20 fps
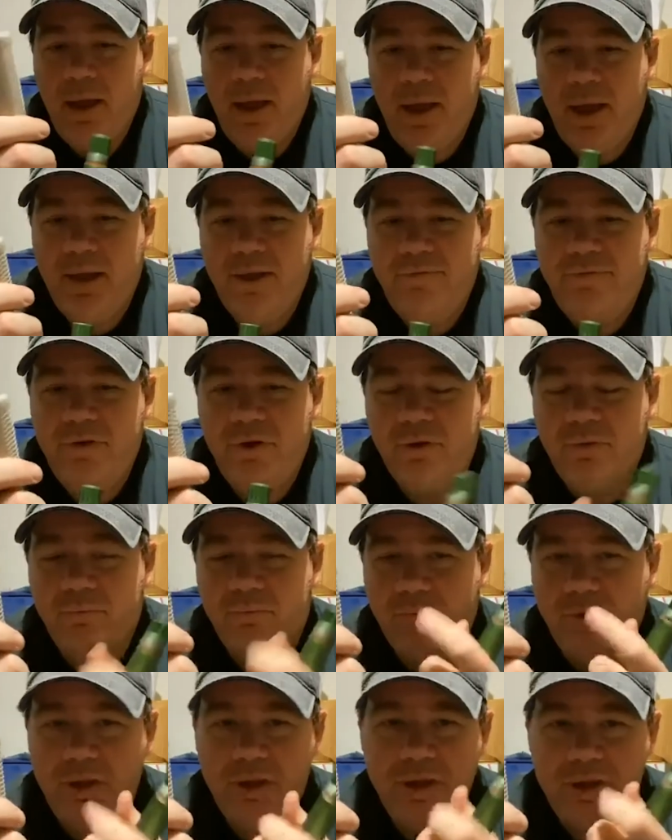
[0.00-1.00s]
And if you're
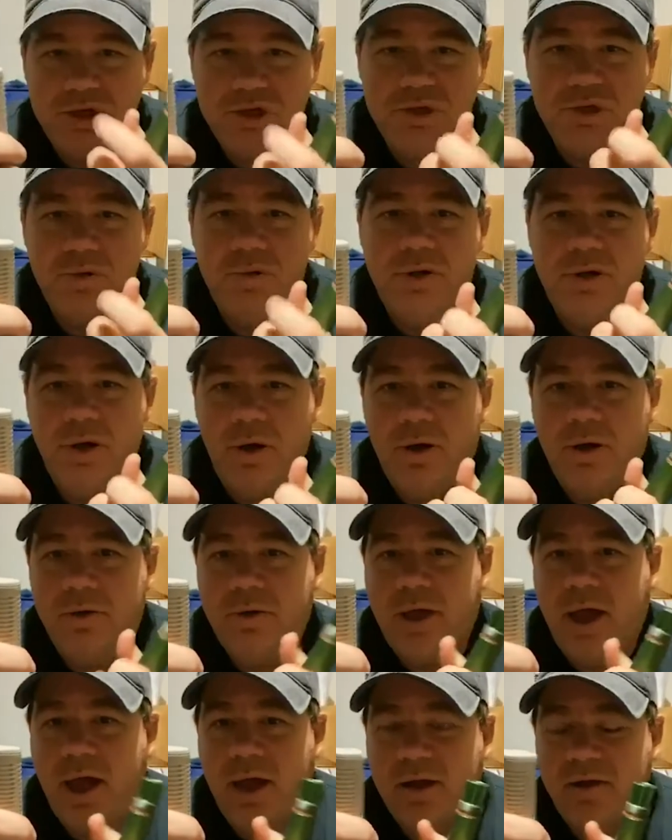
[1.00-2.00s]
really shooting an
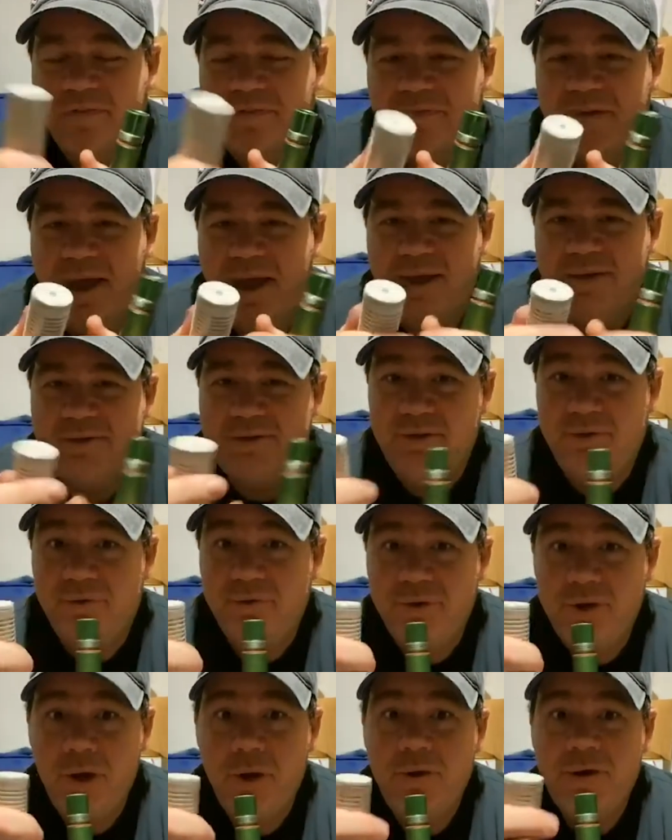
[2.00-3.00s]
autococker fast, you'll
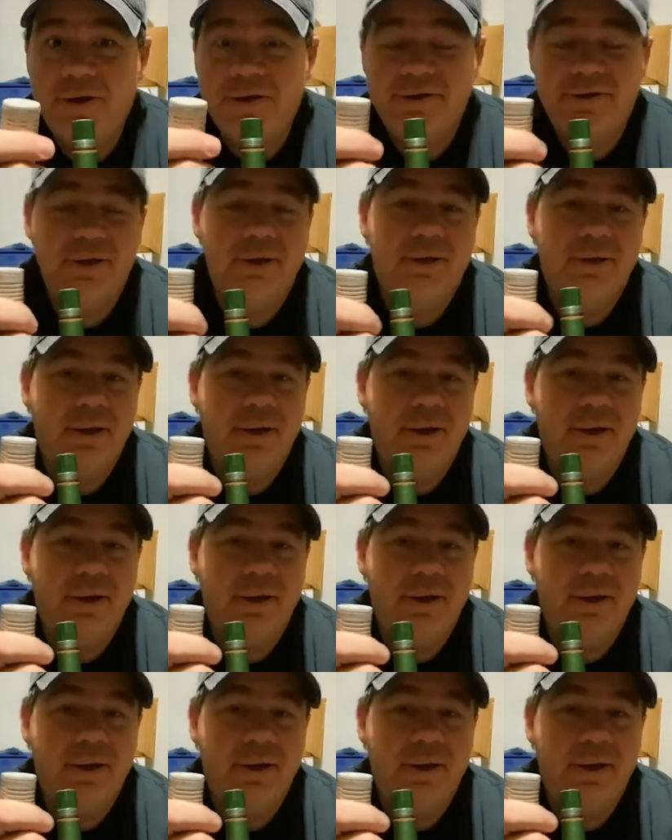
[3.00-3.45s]
notice it.